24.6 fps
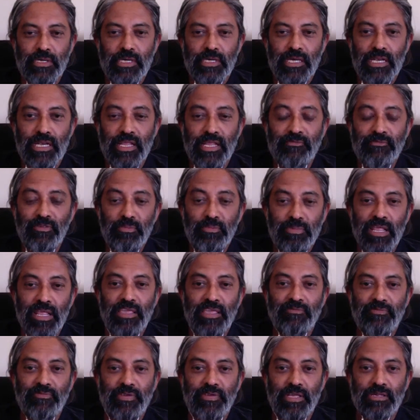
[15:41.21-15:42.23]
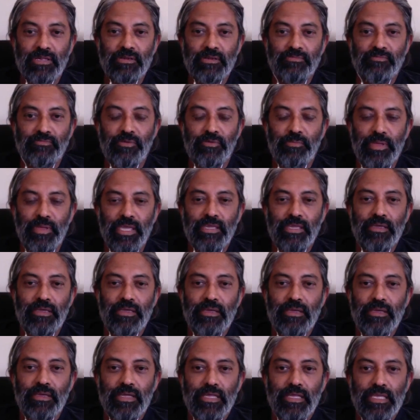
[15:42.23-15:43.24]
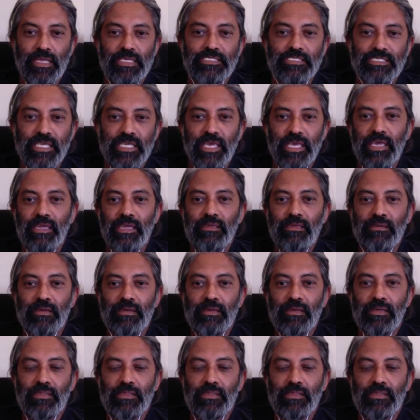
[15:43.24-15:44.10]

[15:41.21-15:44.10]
A level playing field for me is saying